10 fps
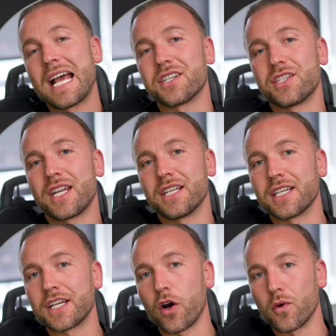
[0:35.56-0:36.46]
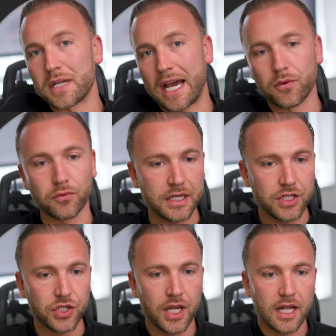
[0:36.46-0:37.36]
and sending cold
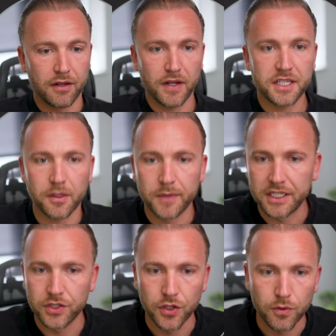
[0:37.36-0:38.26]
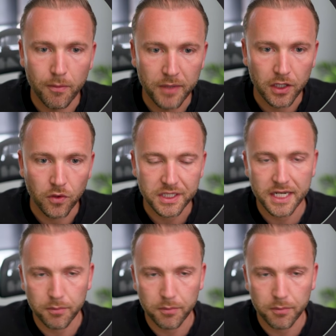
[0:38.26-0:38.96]
outreach. The first thing we need to do when we are logged in,